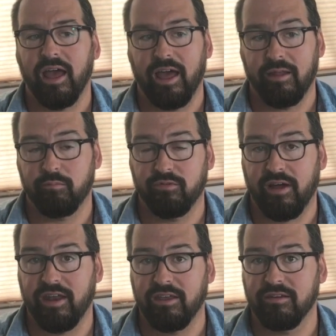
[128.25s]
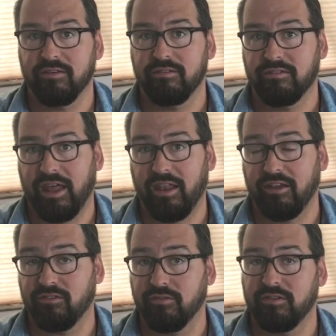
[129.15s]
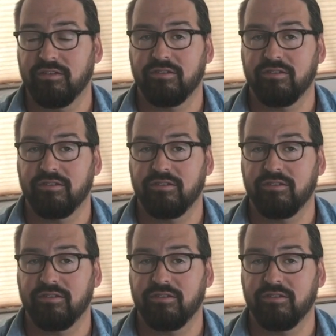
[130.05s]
and providing satellite service.